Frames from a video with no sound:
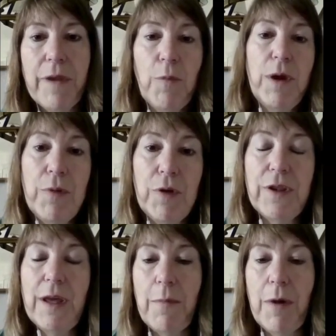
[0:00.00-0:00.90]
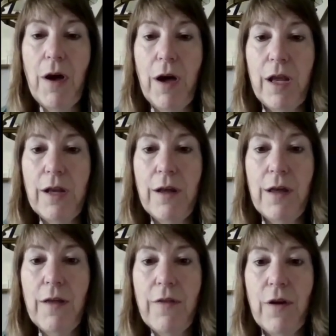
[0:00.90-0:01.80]
we put them on
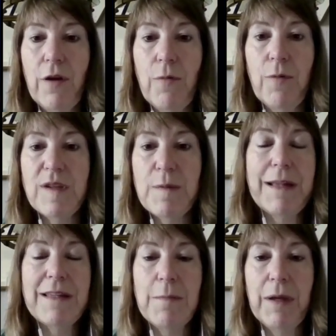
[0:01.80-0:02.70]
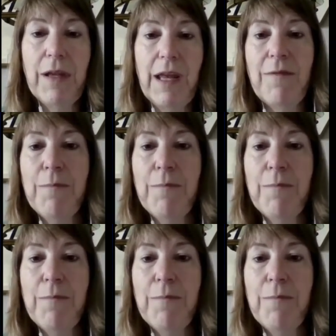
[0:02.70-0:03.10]
the responsibility